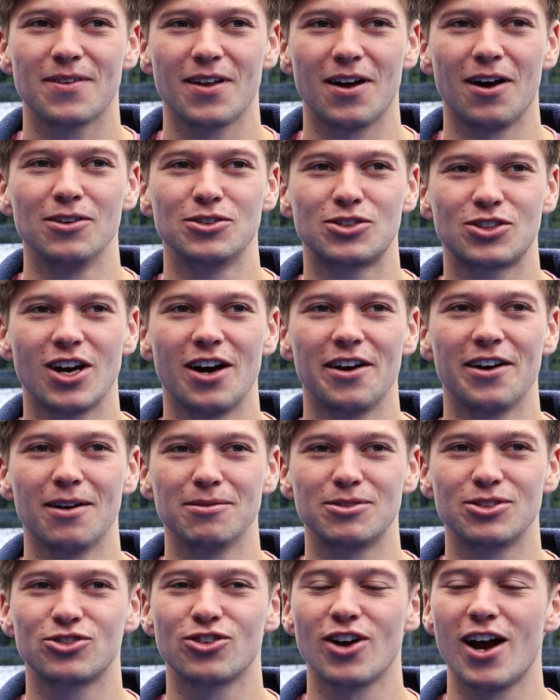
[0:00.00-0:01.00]
I was turning up
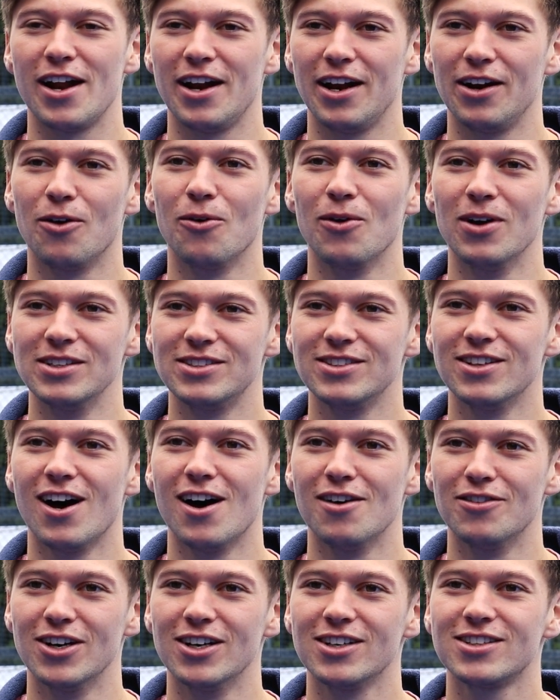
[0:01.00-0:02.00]
to training always
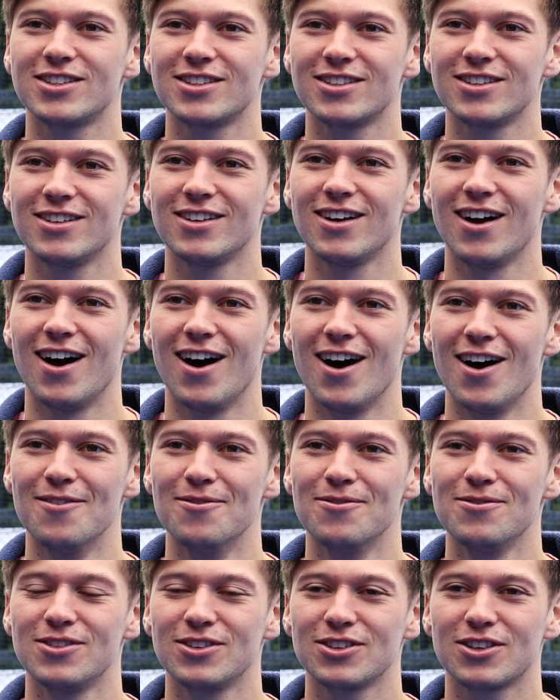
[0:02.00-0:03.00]
nervous,
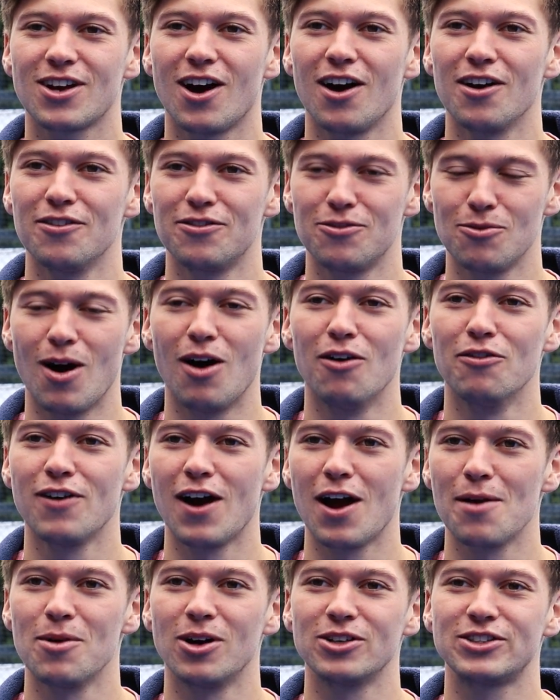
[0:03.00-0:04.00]

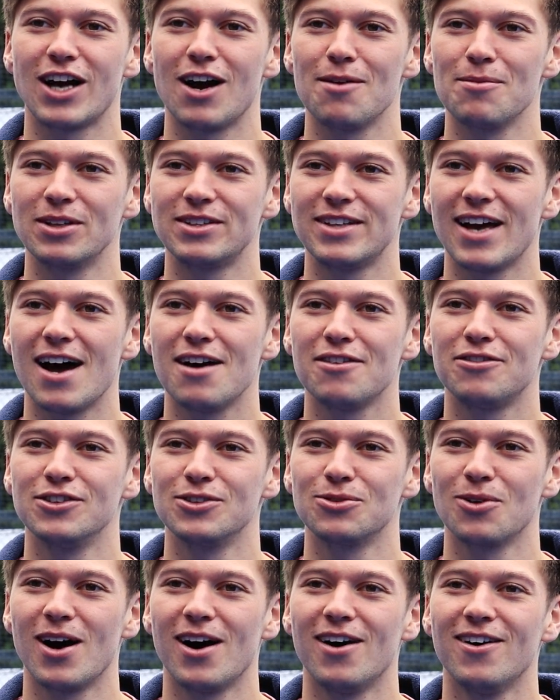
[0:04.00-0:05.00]
very much out of my depth as
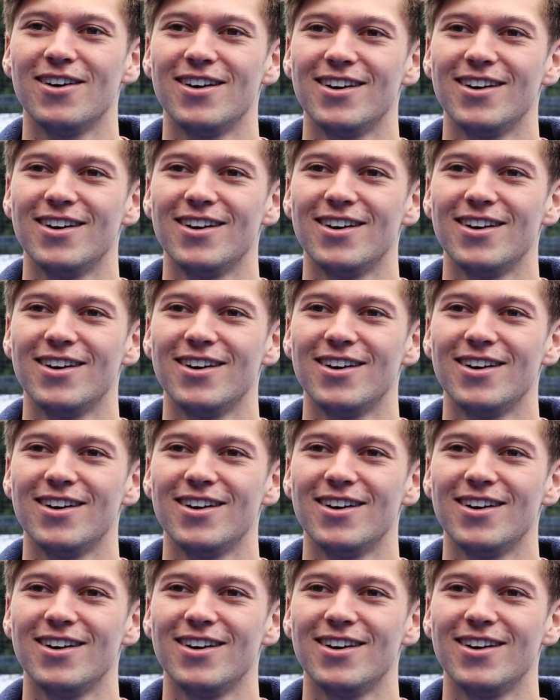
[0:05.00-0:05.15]
well.